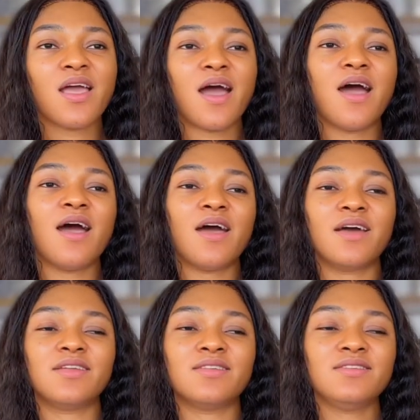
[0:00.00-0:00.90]

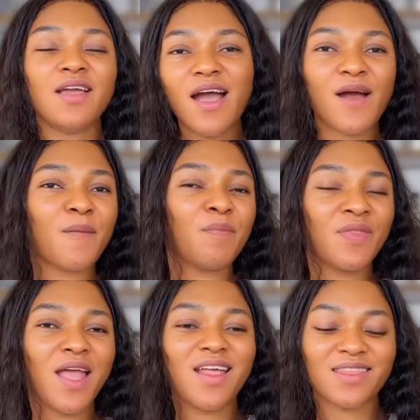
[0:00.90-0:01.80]
And yeah,
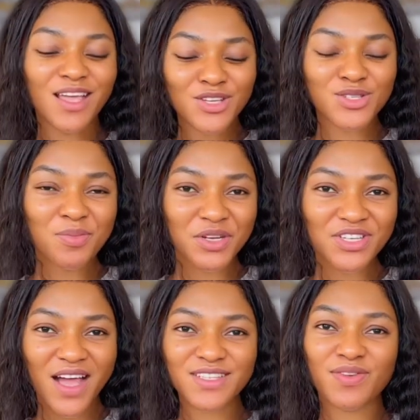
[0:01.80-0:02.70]
thank you so much,
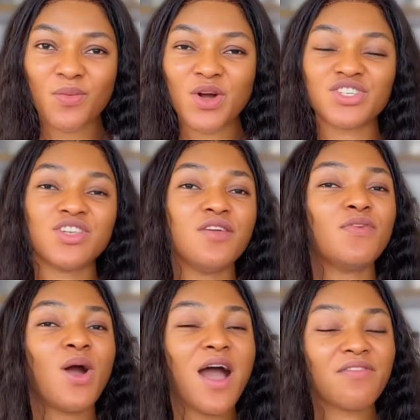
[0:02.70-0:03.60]
guys, for watching. If
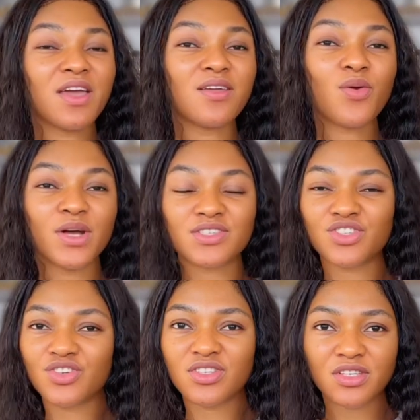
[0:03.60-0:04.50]
you have any
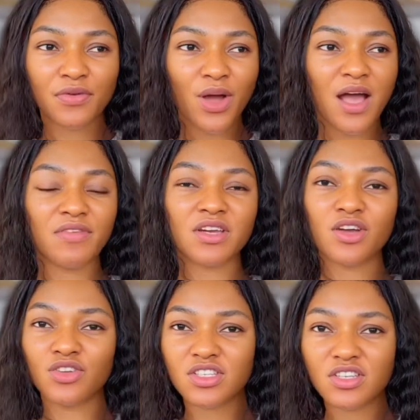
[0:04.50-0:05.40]
questions, if you have any
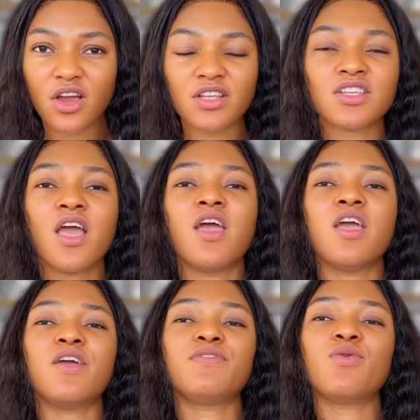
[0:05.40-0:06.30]
concerns,
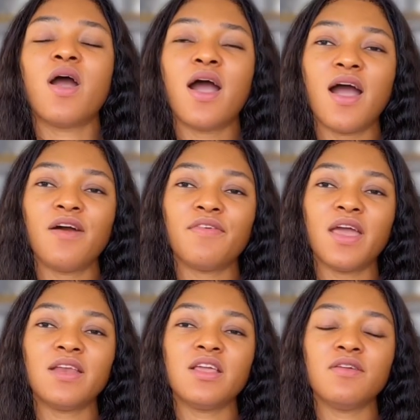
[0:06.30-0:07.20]
if you have
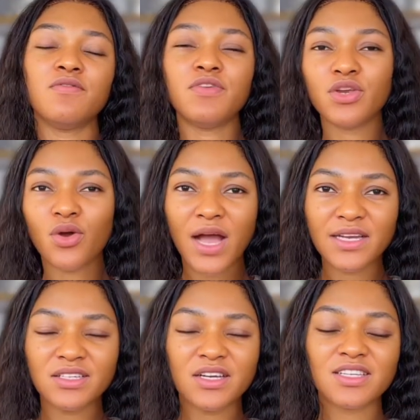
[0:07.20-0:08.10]
any video
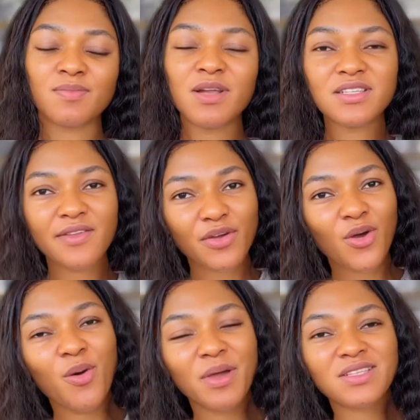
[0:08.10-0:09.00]
ideas, please leave your
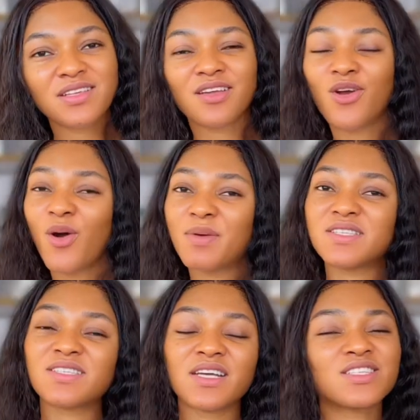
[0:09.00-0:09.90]
comments in the comment
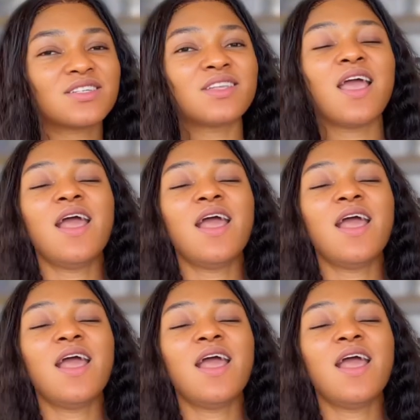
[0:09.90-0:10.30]
section.